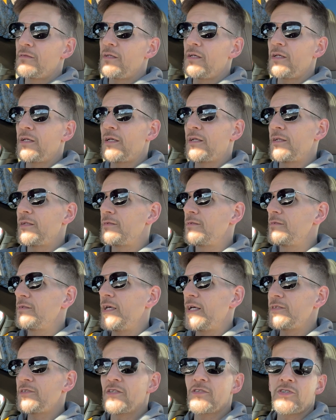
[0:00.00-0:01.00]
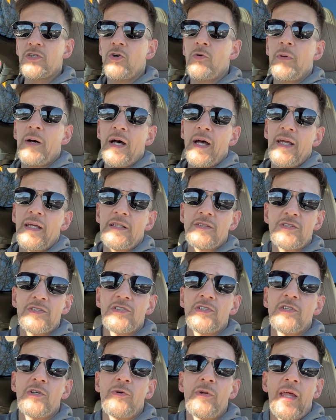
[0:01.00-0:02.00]
Teslas go by, it's a
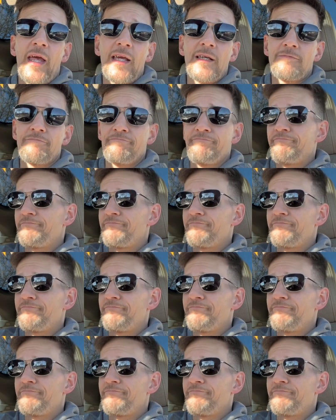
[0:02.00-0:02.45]
slow day.